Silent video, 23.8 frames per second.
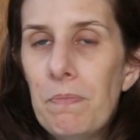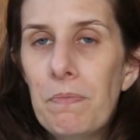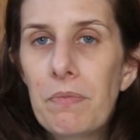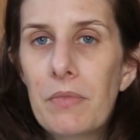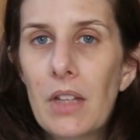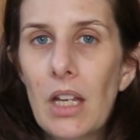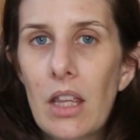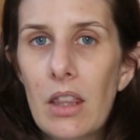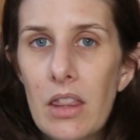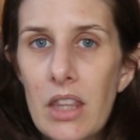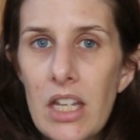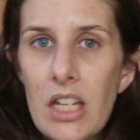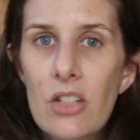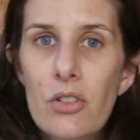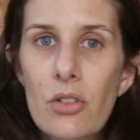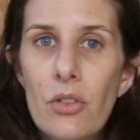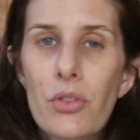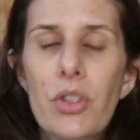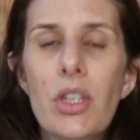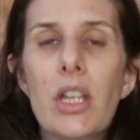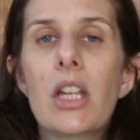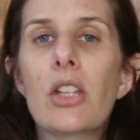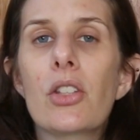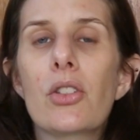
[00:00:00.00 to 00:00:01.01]
These are
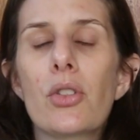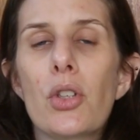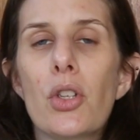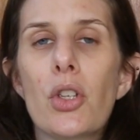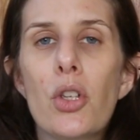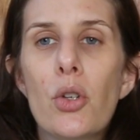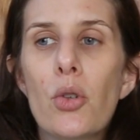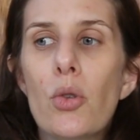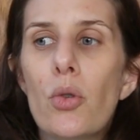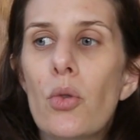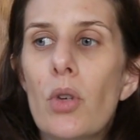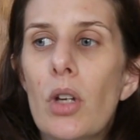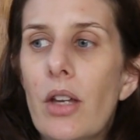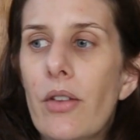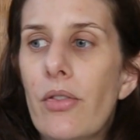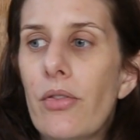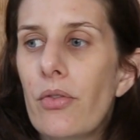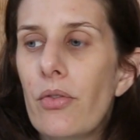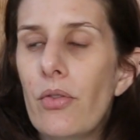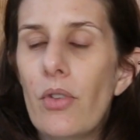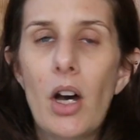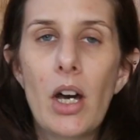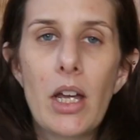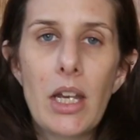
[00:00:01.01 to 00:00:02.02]
things that you, if
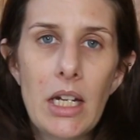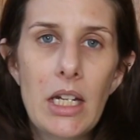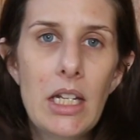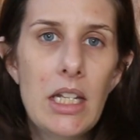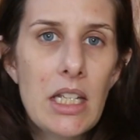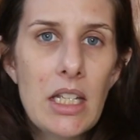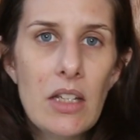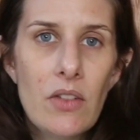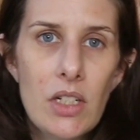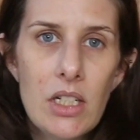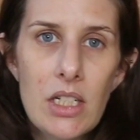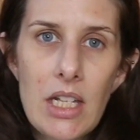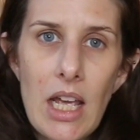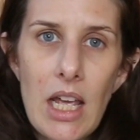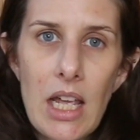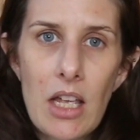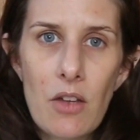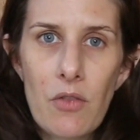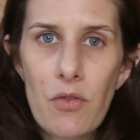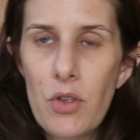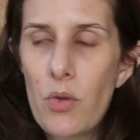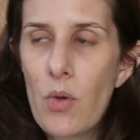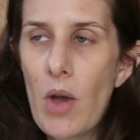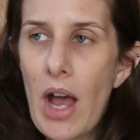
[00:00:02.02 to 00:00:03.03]
on any given day,
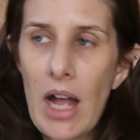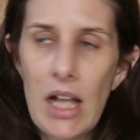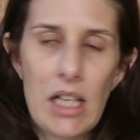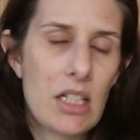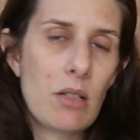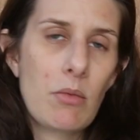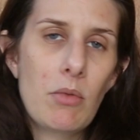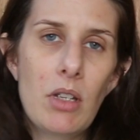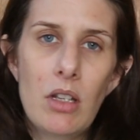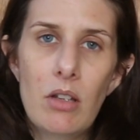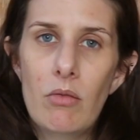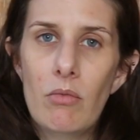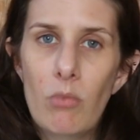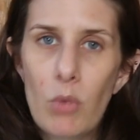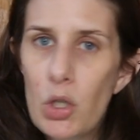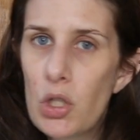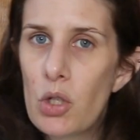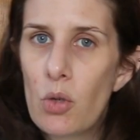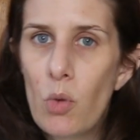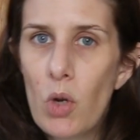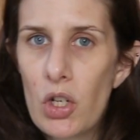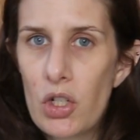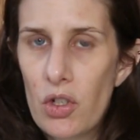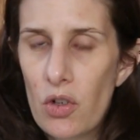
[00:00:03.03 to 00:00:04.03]
if you ask me, what'd you
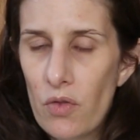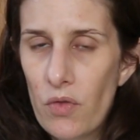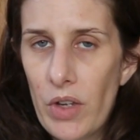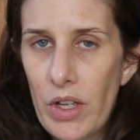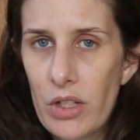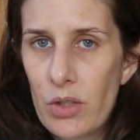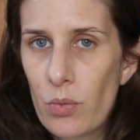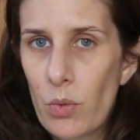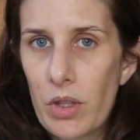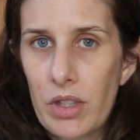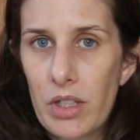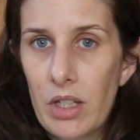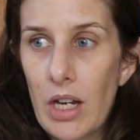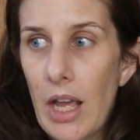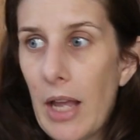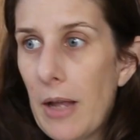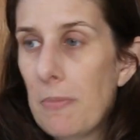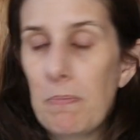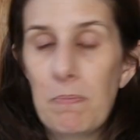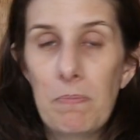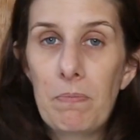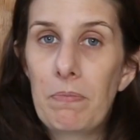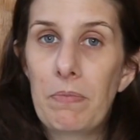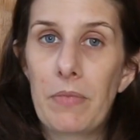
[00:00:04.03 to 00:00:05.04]
wash your face with today?
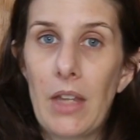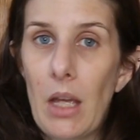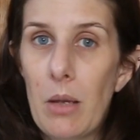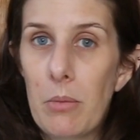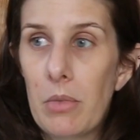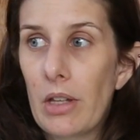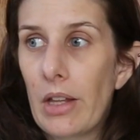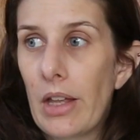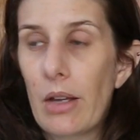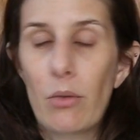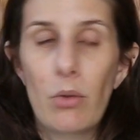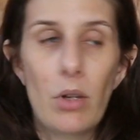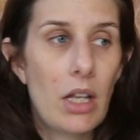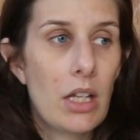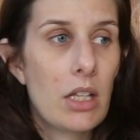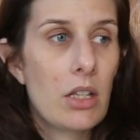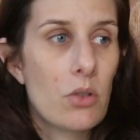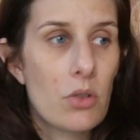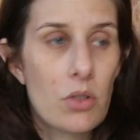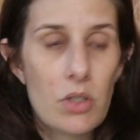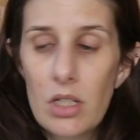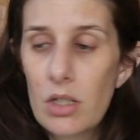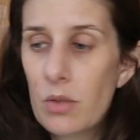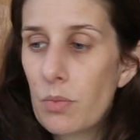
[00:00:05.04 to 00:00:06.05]
I'd be like, well, I
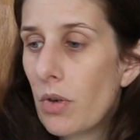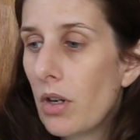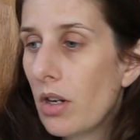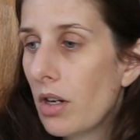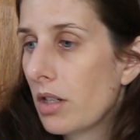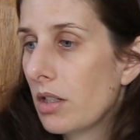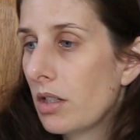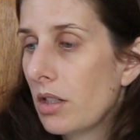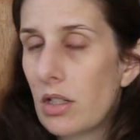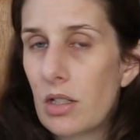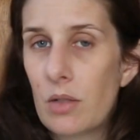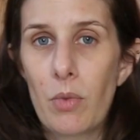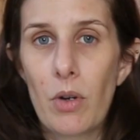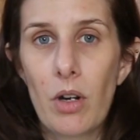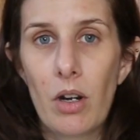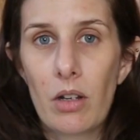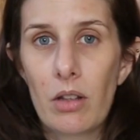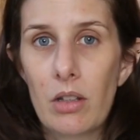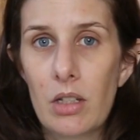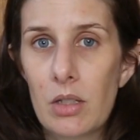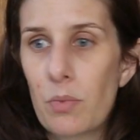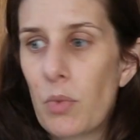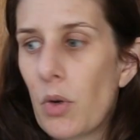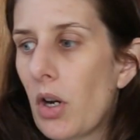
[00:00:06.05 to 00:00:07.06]
use this product and this product and
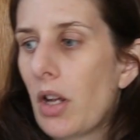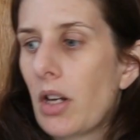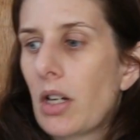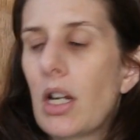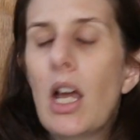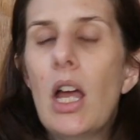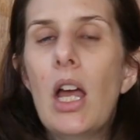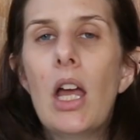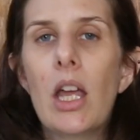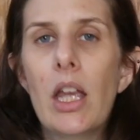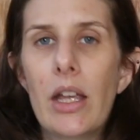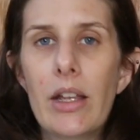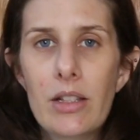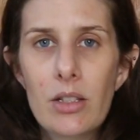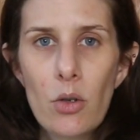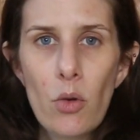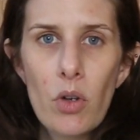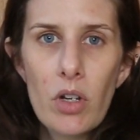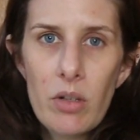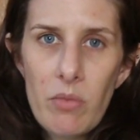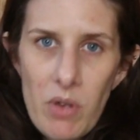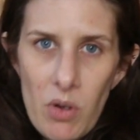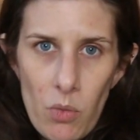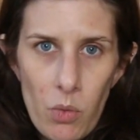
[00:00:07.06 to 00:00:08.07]
this product. It's going
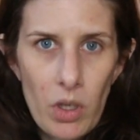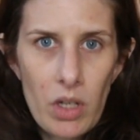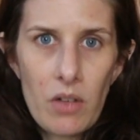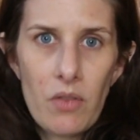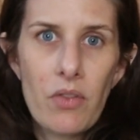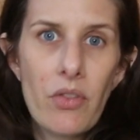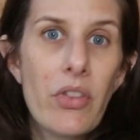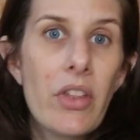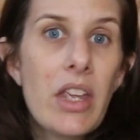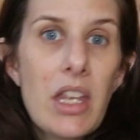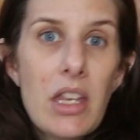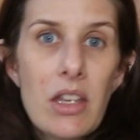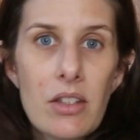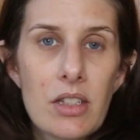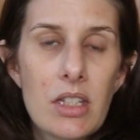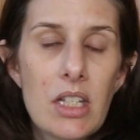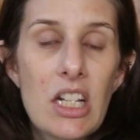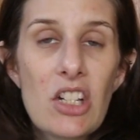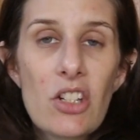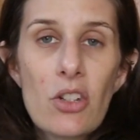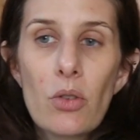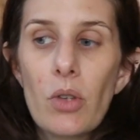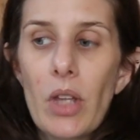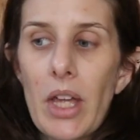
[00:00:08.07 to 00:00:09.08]
to be one of these.
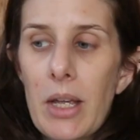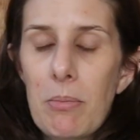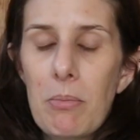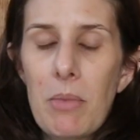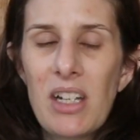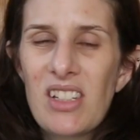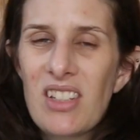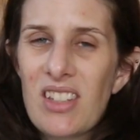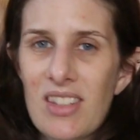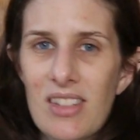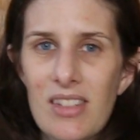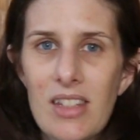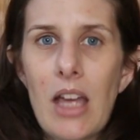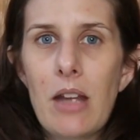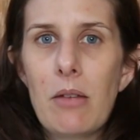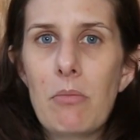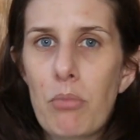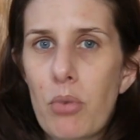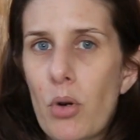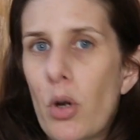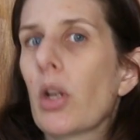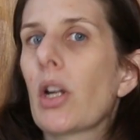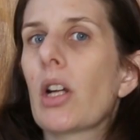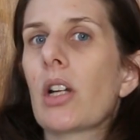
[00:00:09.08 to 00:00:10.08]
These are like my set
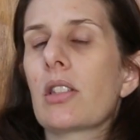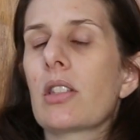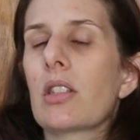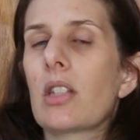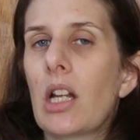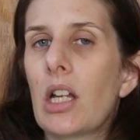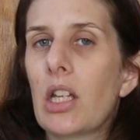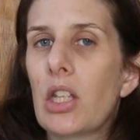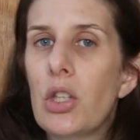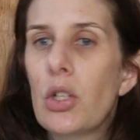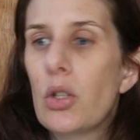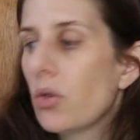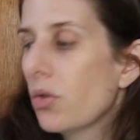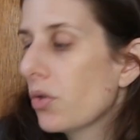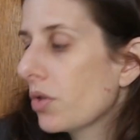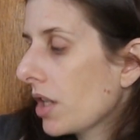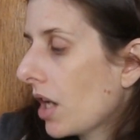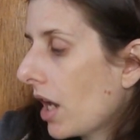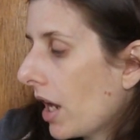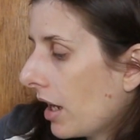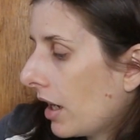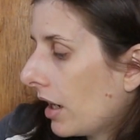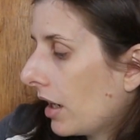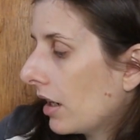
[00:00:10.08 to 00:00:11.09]
products that I use,
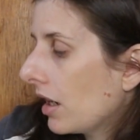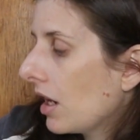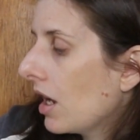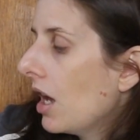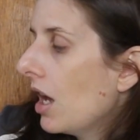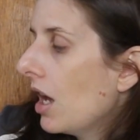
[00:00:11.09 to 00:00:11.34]
and